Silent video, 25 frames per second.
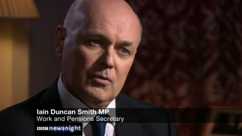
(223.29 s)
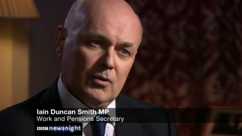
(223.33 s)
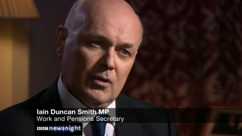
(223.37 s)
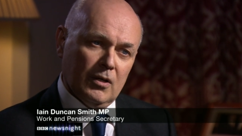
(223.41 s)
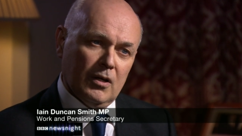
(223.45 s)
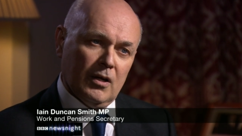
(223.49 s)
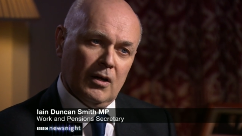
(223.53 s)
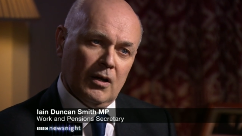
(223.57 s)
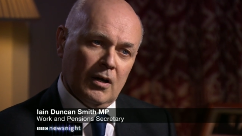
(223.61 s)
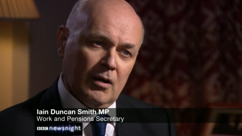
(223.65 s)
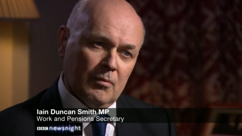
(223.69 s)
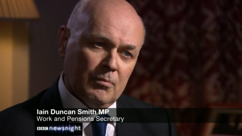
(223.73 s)

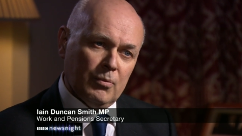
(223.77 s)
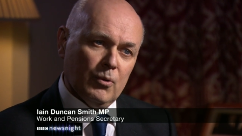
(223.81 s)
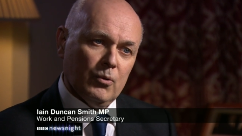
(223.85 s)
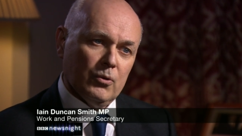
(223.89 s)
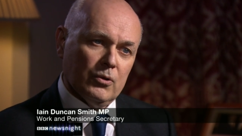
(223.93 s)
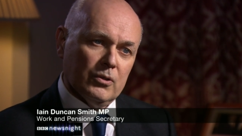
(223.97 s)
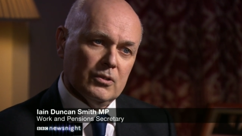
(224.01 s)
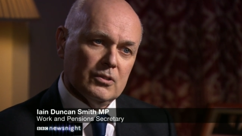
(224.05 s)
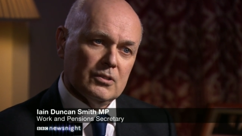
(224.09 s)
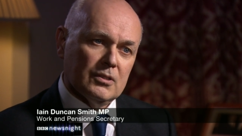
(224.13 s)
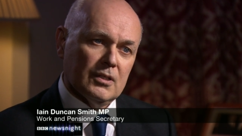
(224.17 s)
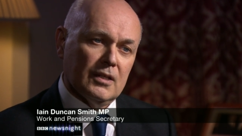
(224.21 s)
uh, our
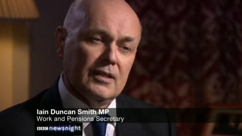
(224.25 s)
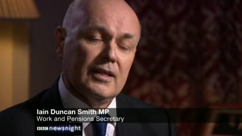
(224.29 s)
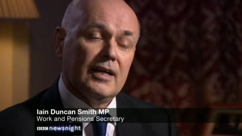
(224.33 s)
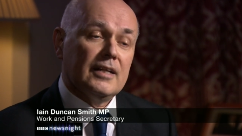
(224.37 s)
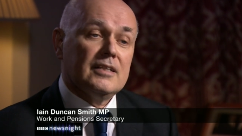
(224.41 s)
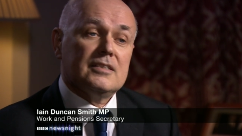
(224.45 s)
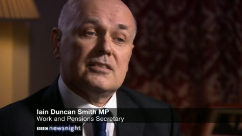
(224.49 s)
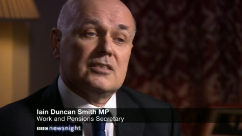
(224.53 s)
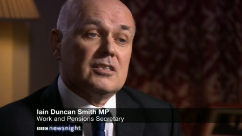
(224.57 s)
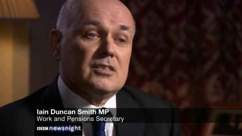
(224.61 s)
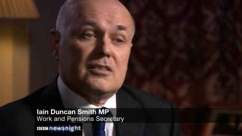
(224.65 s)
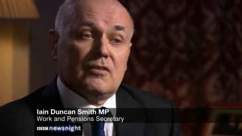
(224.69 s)
borders. And
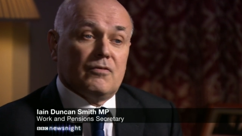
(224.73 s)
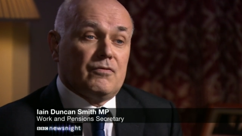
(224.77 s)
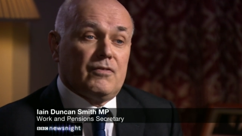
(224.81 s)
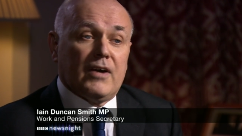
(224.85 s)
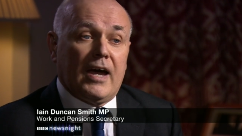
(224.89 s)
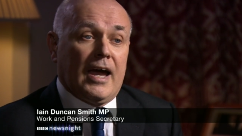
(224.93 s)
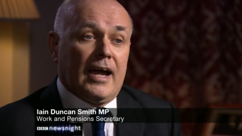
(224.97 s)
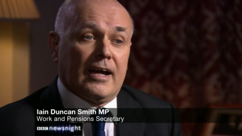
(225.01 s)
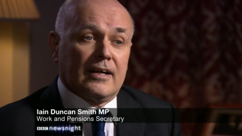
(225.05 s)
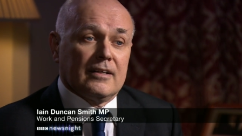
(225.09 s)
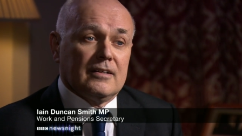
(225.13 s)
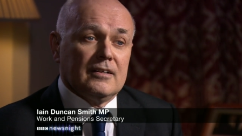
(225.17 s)
that is just a
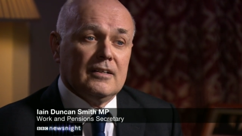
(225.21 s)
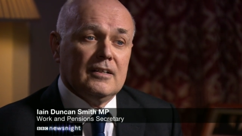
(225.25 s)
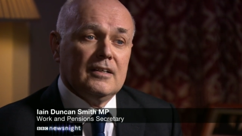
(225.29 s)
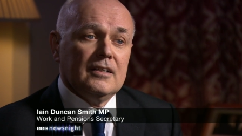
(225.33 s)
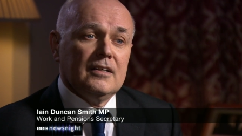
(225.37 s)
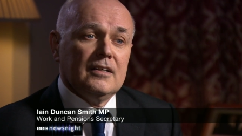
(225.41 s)
fact.